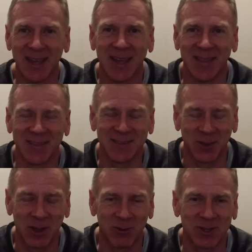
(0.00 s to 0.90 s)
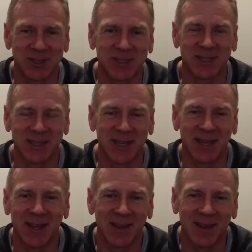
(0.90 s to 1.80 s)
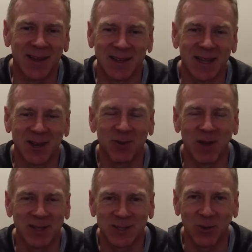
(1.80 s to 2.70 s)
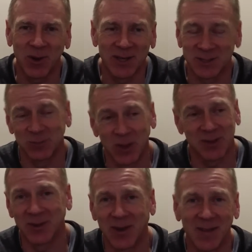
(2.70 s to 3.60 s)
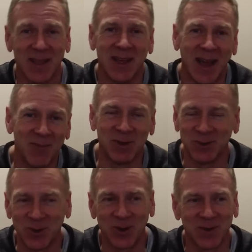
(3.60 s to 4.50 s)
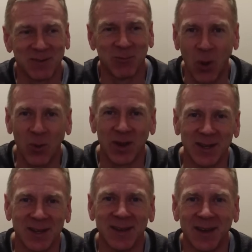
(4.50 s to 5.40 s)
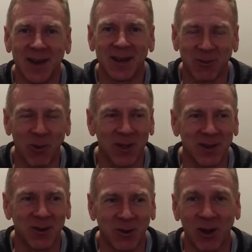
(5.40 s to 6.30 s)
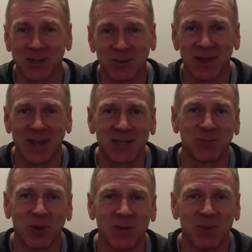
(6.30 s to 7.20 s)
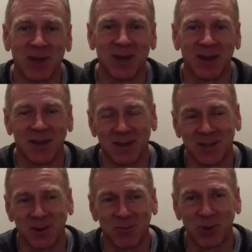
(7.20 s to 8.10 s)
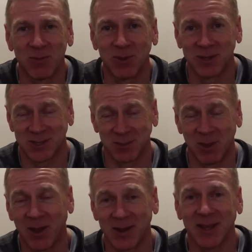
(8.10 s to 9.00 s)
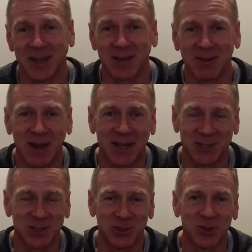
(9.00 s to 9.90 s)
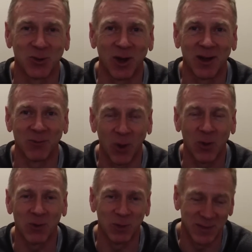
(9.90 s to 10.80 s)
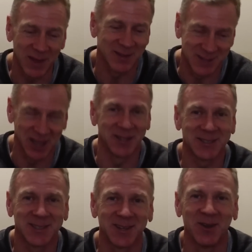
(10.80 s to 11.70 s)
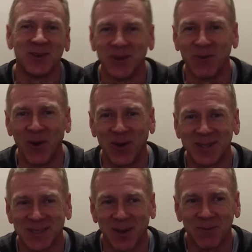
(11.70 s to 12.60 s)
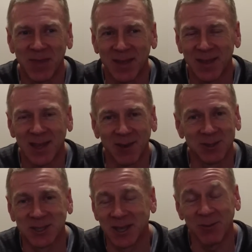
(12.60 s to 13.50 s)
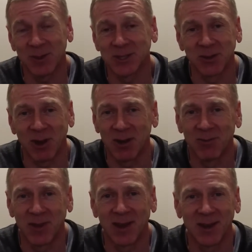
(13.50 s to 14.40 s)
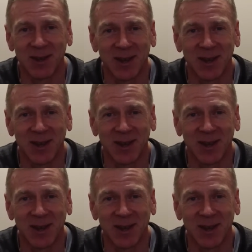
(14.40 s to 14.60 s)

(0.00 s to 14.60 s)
and so they were interested to hear my story, and I said, well, I've been doing rowing in CrossFit, and that's pretty much about it. And I just do rowing when they tell us to go do rowing. So it was a great event,